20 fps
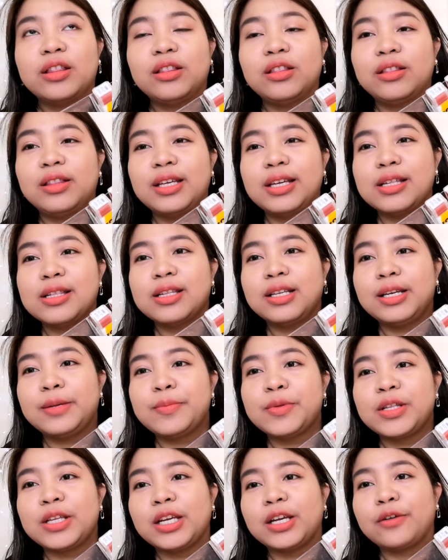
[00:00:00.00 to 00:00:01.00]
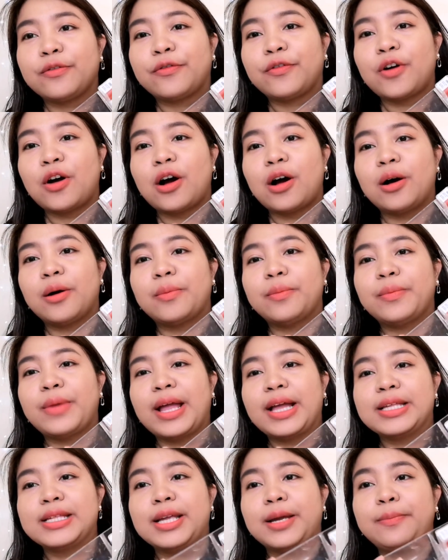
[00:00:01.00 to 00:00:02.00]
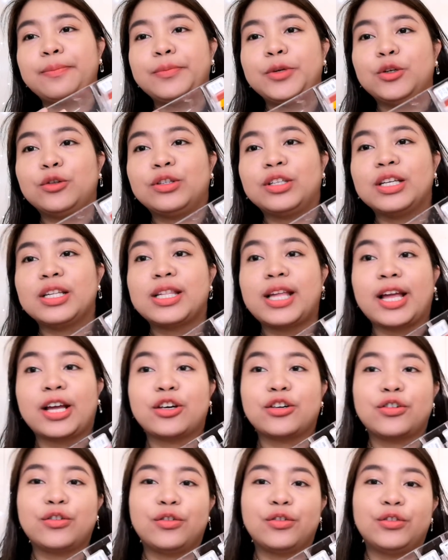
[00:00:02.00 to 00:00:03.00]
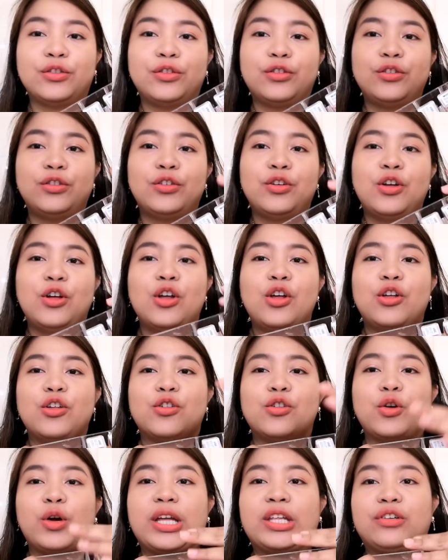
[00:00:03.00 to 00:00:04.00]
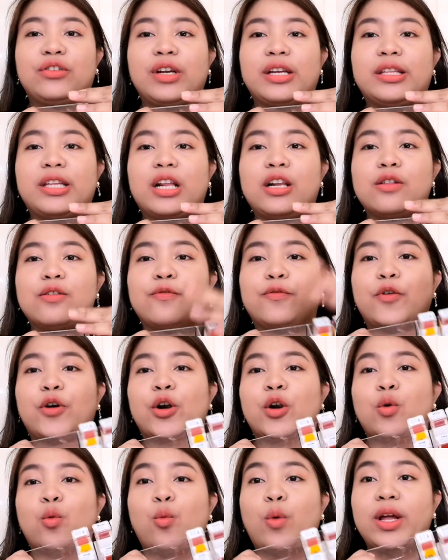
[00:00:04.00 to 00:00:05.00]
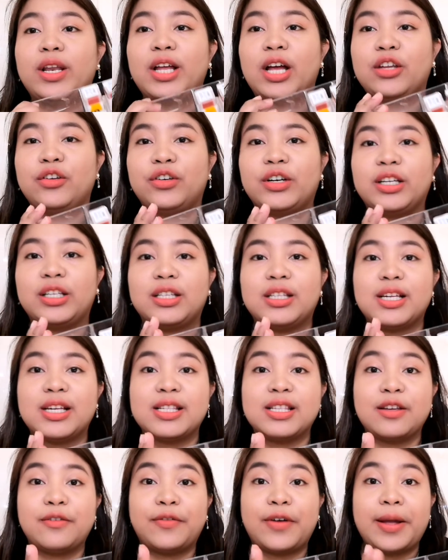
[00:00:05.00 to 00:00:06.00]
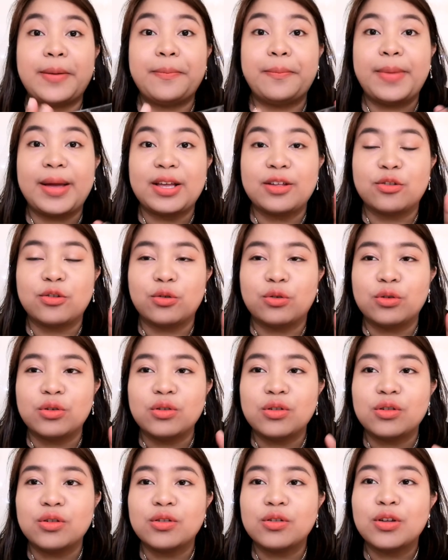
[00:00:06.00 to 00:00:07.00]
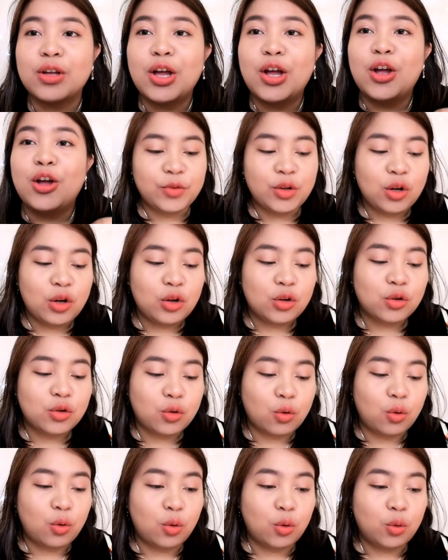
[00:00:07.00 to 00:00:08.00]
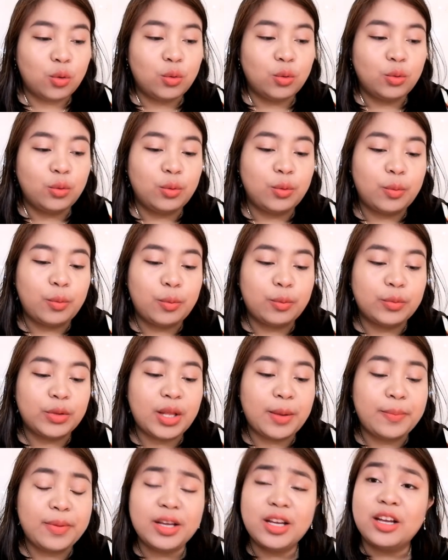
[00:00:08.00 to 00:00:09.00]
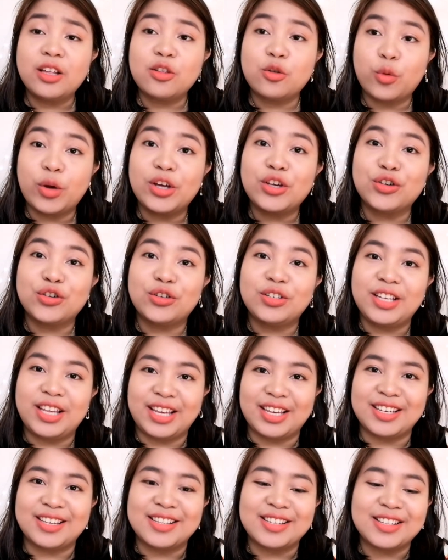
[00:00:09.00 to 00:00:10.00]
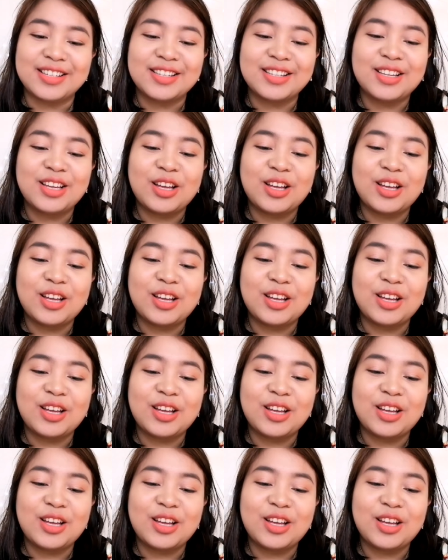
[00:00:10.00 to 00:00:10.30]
This lipstick from SM Beauty section. So, it retails for 165 pesos. So, the biggest question is,